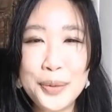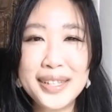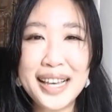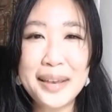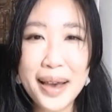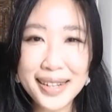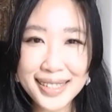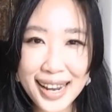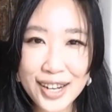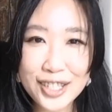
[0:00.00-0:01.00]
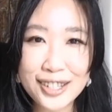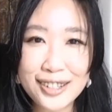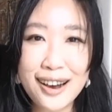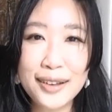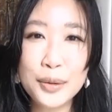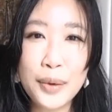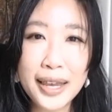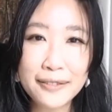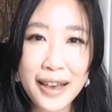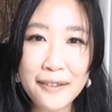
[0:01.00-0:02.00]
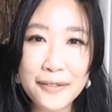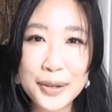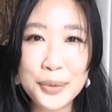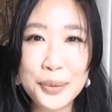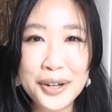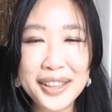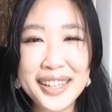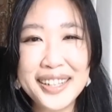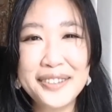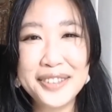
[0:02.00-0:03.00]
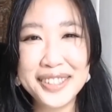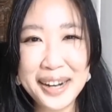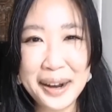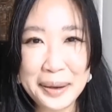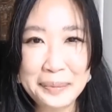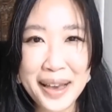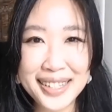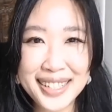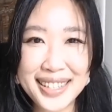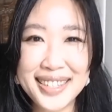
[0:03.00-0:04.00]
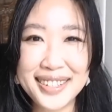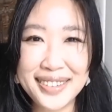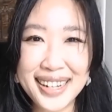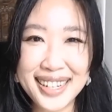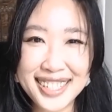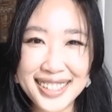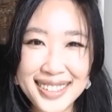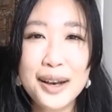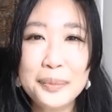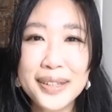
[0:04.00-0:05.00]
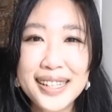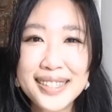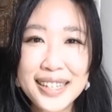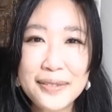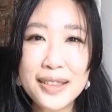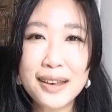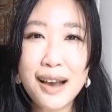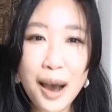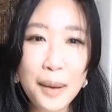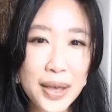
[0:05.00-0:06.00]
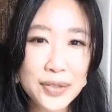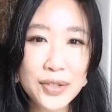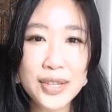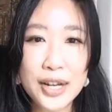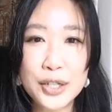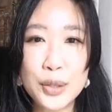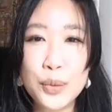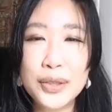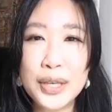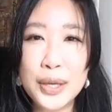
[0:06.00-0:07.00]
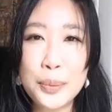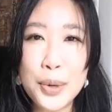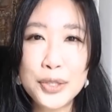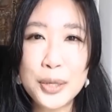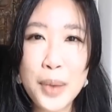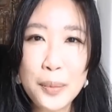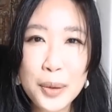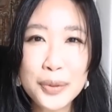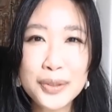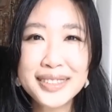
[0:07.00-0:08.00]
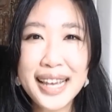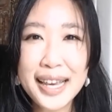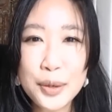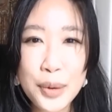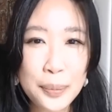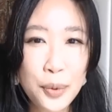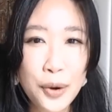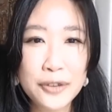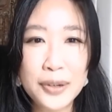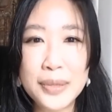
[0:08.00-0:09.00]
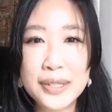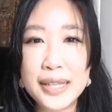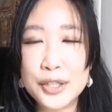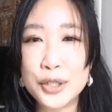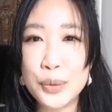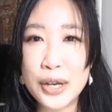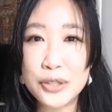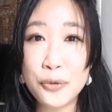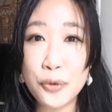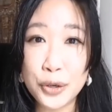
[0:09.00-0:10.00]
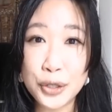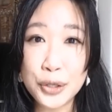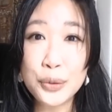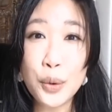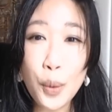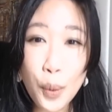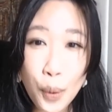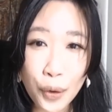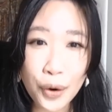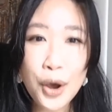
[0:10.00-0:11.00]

was a meditation on the way of heaven worthy of your time and consideration. Please leave in the comments section what the most memorable takeaway point from this lecture was for you, or